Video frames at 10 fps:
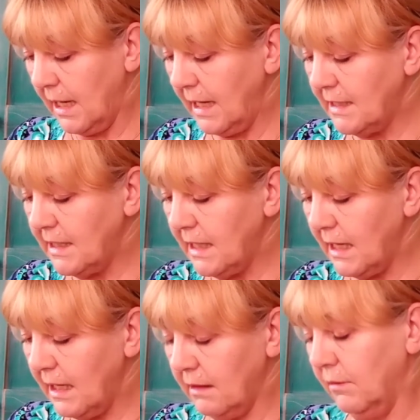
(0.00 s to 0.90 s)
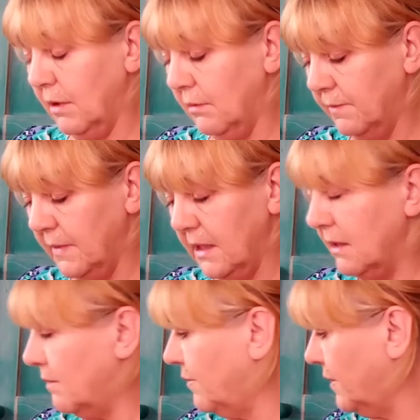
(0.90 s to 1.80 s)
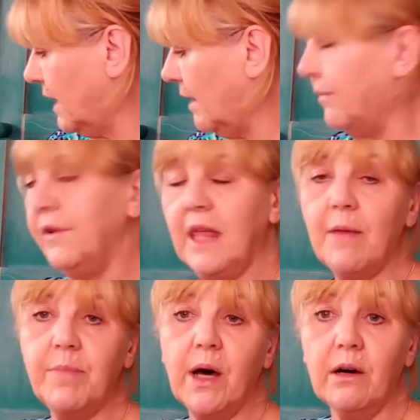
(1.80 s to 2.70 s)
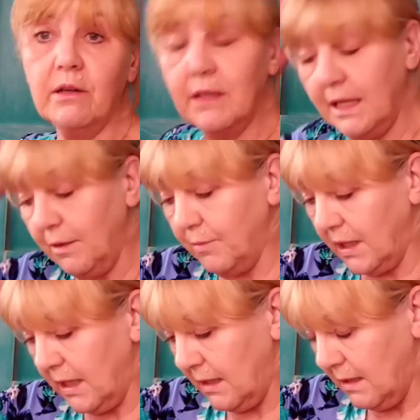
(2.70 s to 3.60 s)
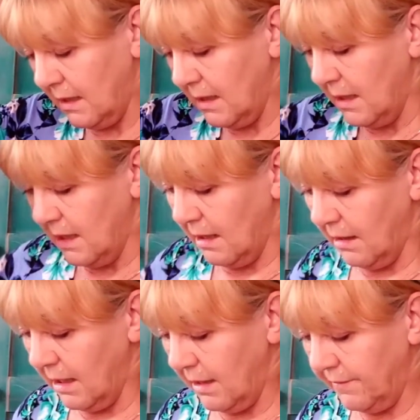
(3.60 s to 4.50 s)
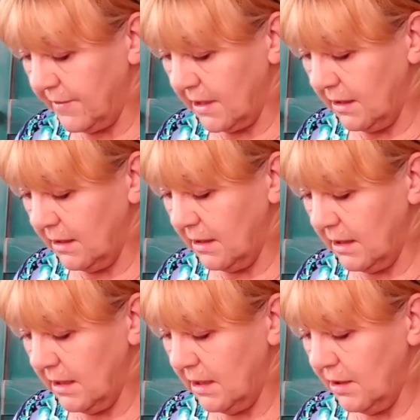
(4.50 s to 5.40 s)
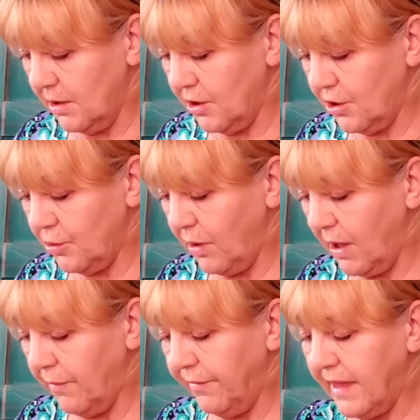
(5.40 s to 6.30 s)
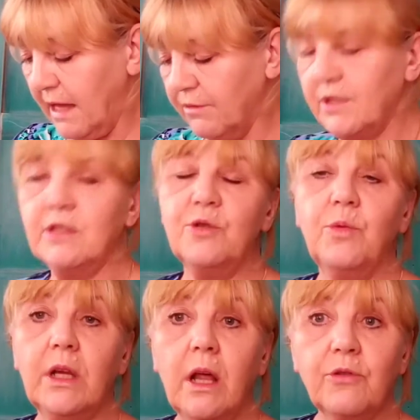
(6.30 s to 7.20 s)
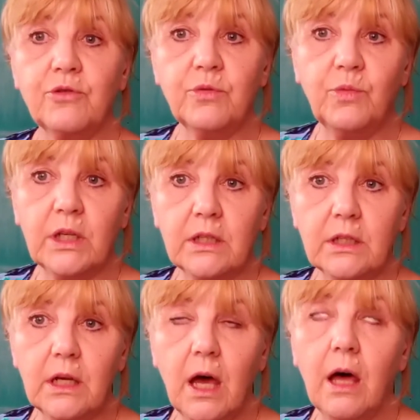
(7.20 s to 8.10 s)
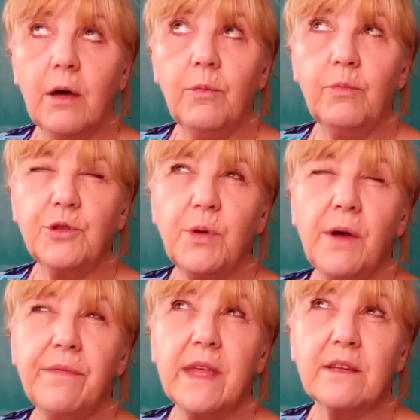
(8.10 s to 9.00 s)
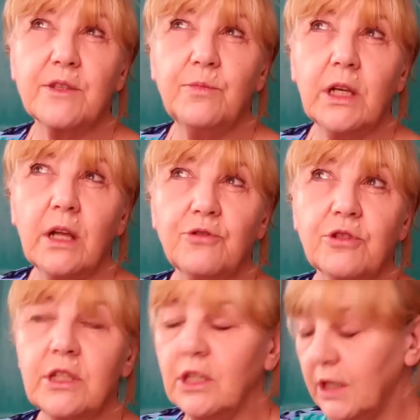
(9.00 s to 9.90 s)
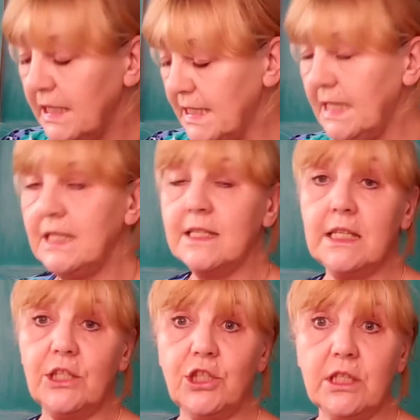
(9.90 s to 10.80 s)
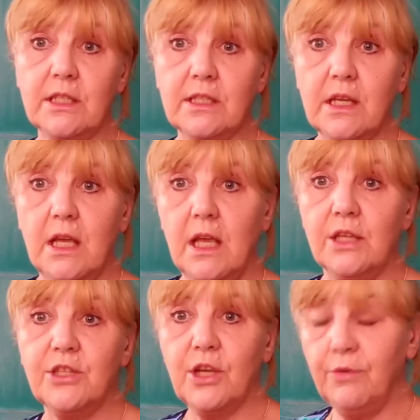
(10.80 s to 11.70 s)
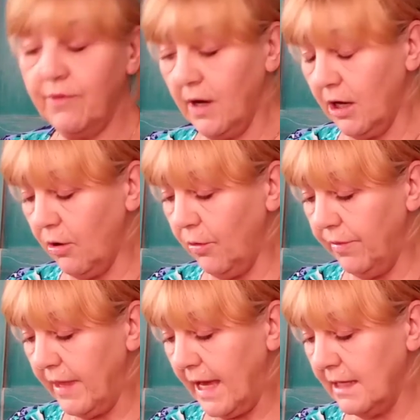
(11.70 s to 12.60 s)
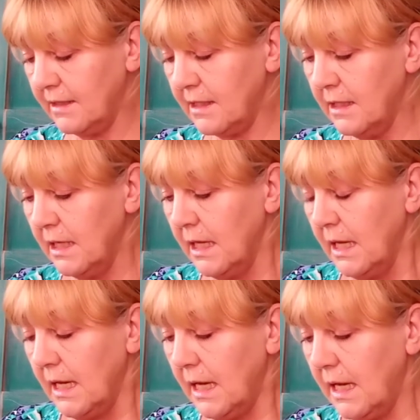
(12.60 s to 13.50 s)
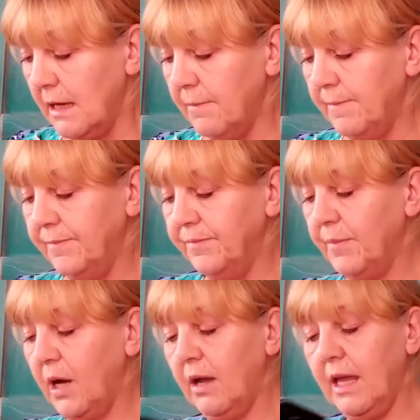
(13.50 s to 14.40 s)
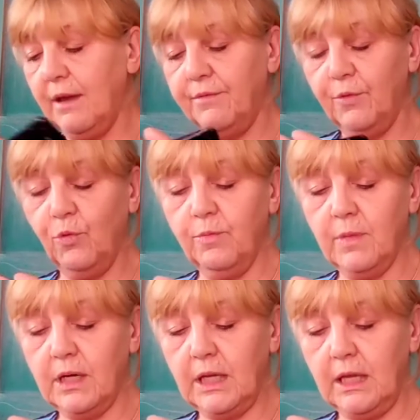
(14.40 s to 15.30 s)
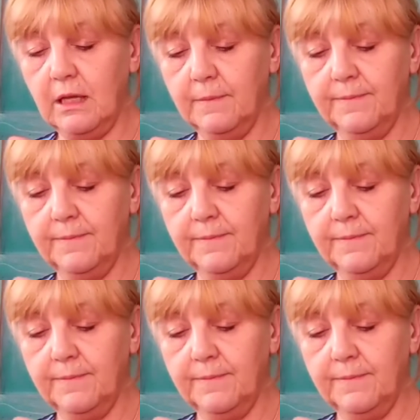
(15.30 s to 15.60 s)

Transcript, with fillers: 80, well, for that, for that part anyway, I have done 12,101 uh, 12,119 stitches so far on that. Um, but I have all my